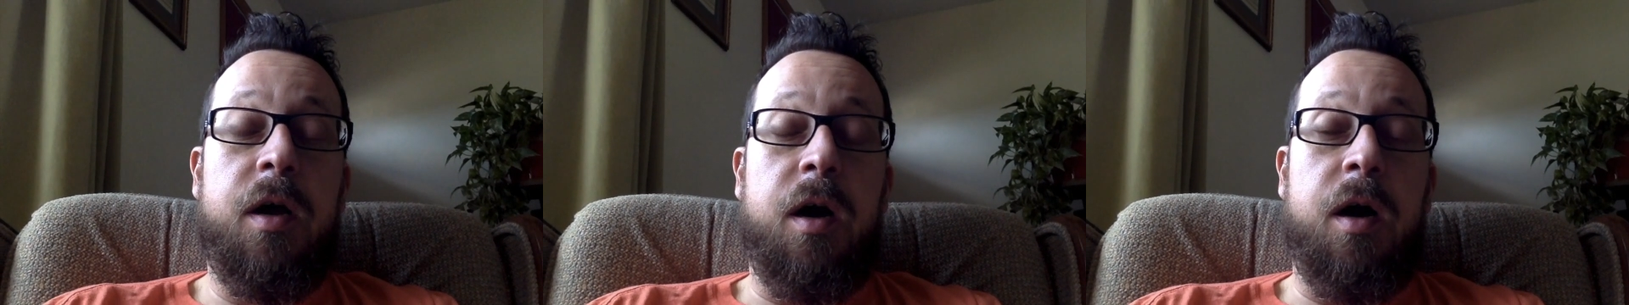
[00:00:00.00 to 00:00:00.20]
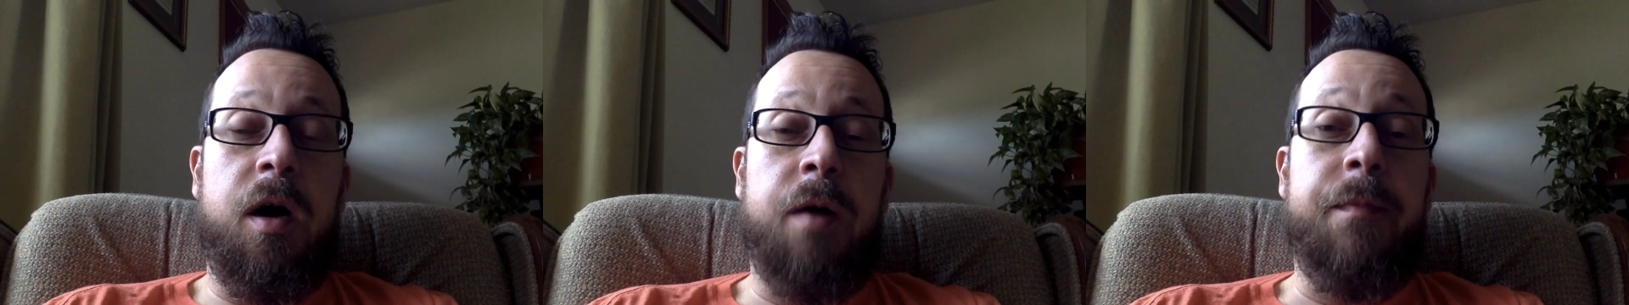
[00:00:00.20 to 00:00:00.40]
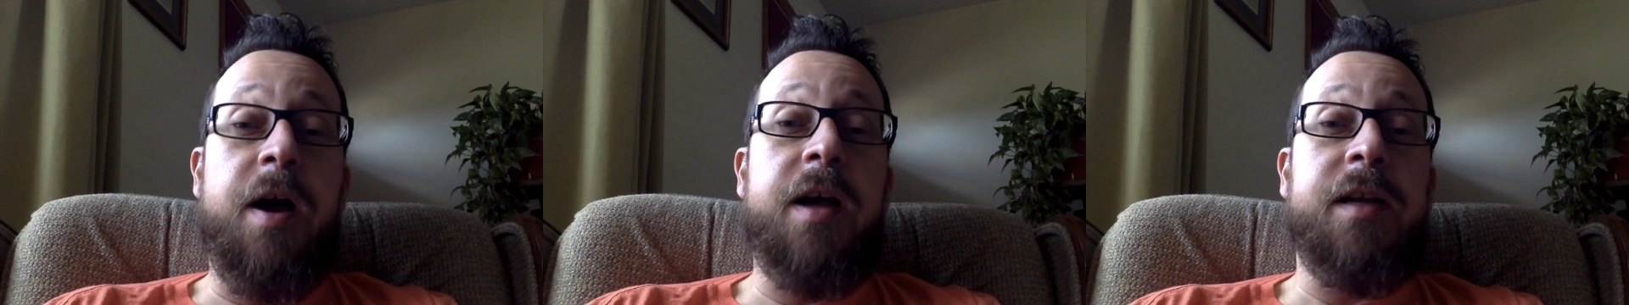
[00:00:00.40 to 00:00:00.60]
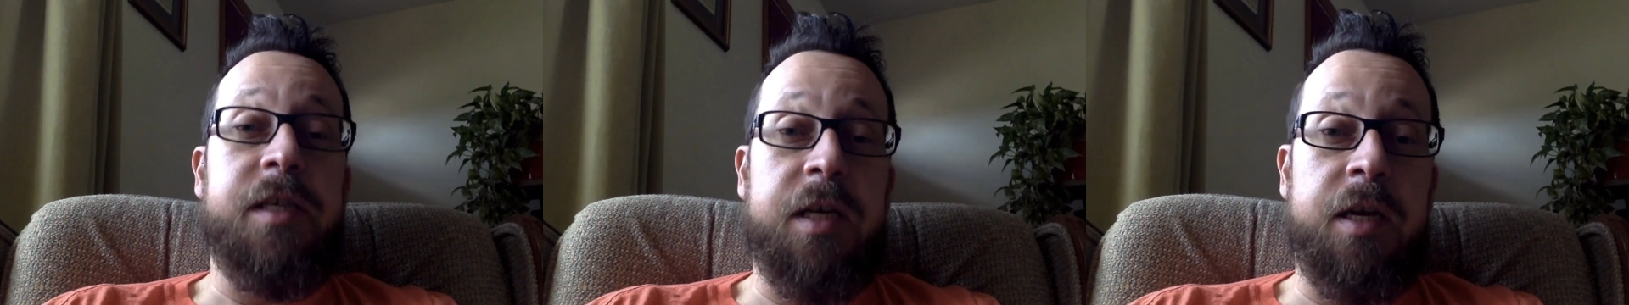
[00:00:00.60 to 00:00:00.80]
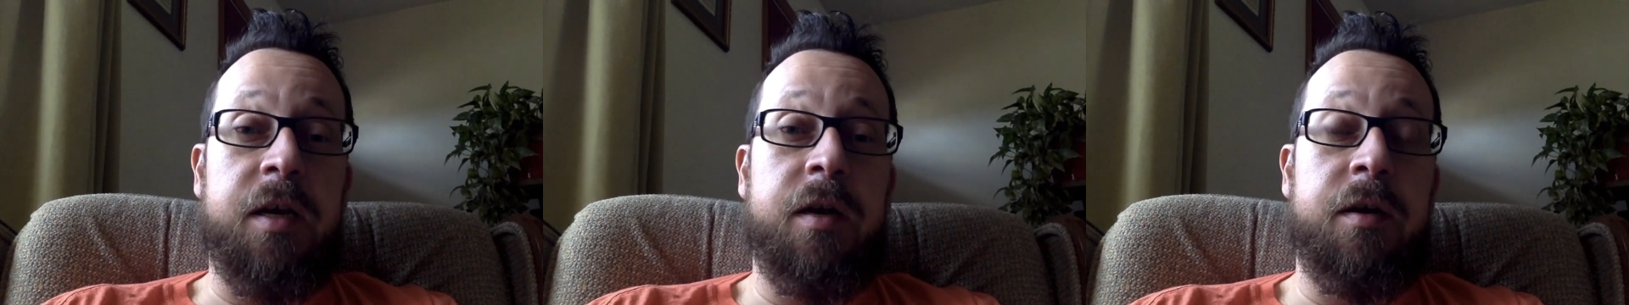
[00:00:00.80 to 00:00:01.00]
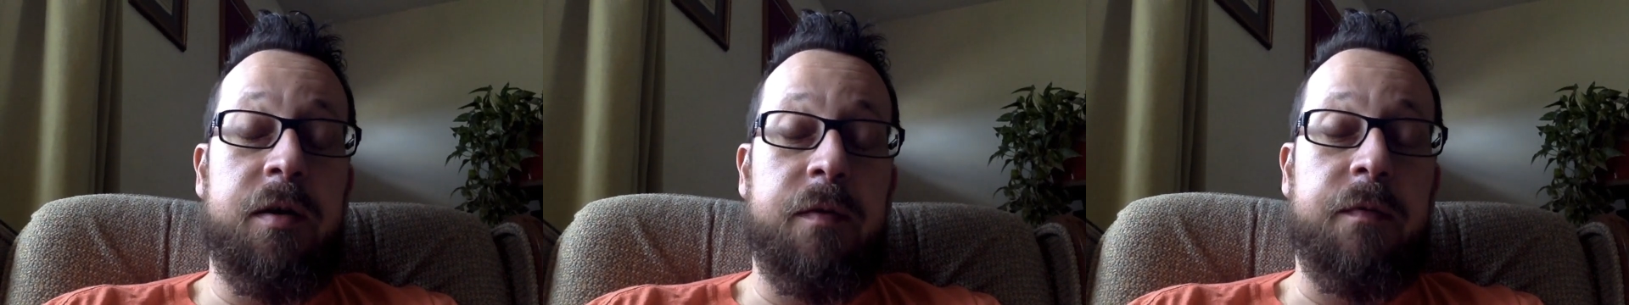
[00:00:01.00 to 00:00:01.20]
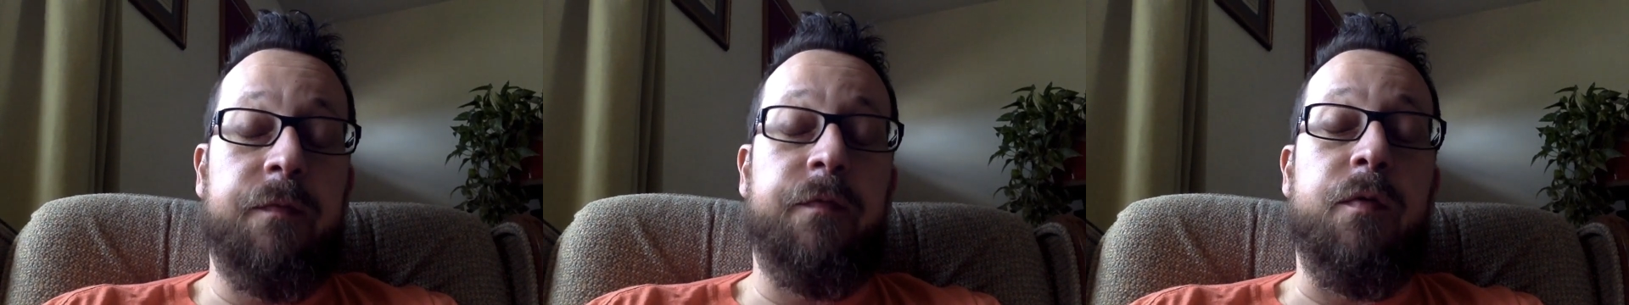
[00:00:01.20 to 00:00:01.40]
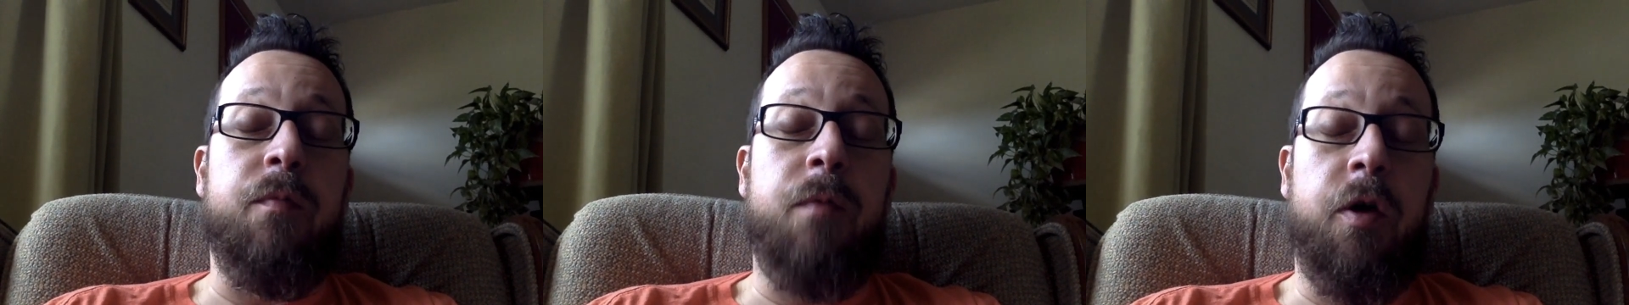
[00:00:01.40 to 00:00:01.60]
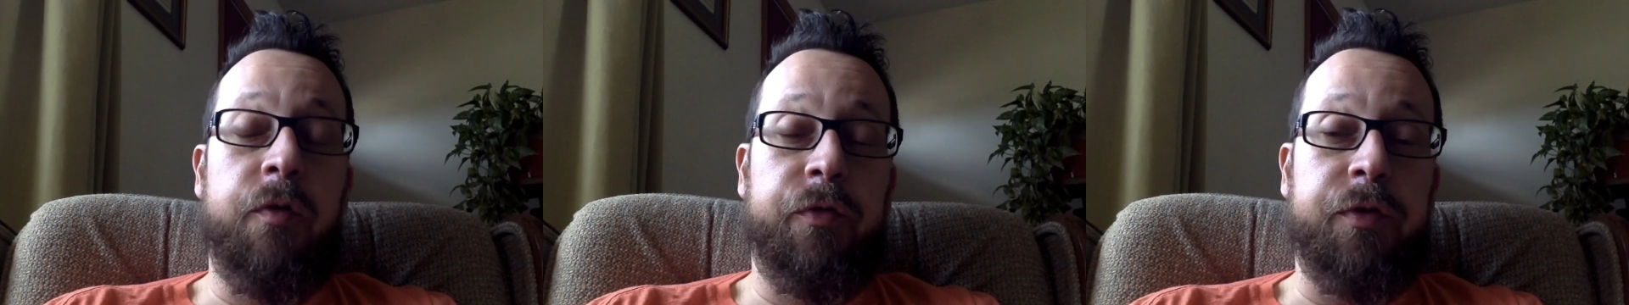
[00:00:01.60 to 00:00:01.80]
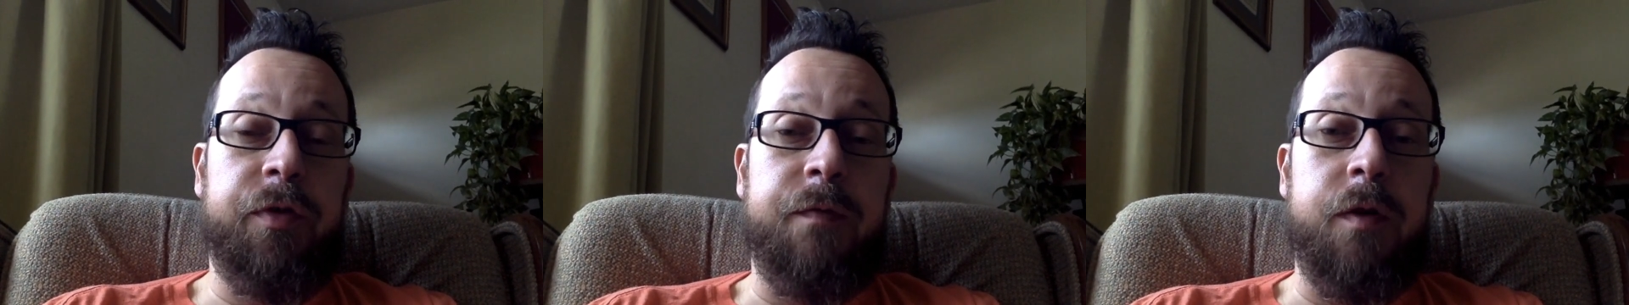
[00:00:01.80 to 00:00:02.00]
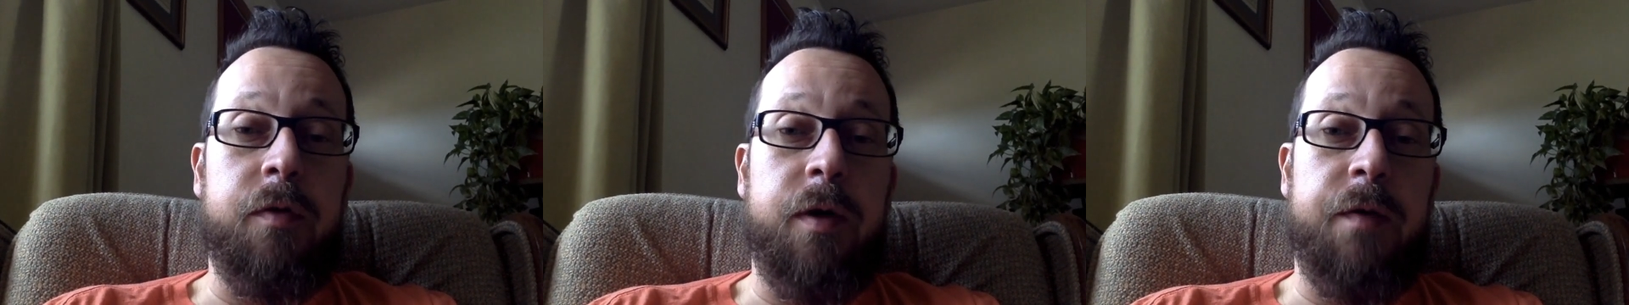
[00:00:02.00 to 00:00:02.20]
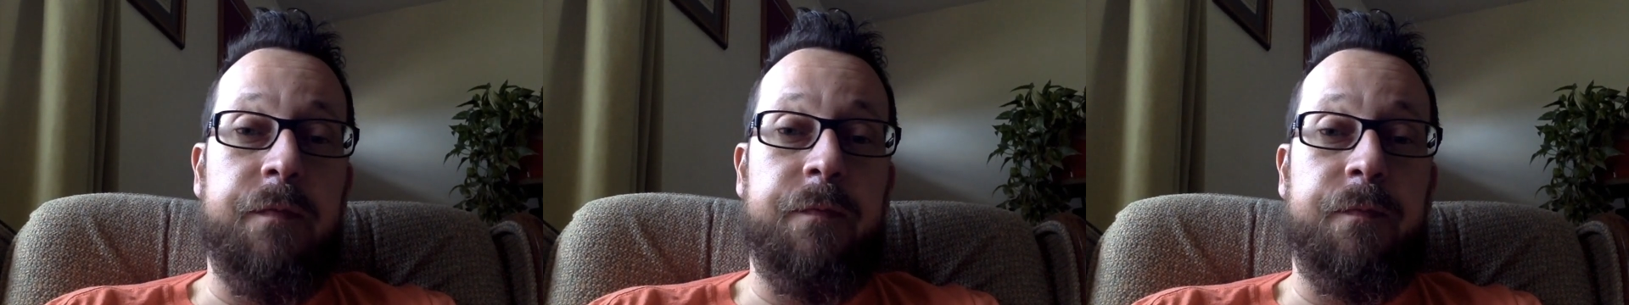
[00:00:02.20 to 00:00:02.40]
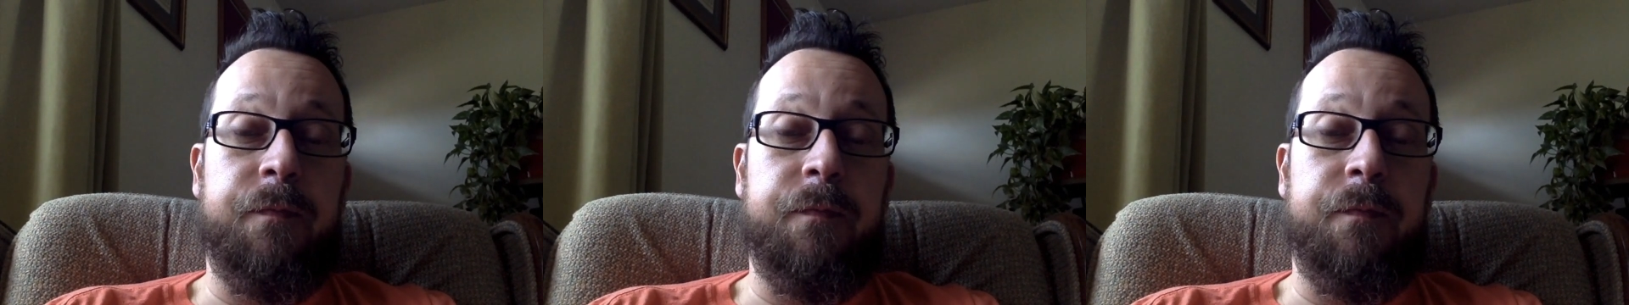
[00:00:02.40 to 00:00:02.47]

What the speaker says: I did, for most of you, have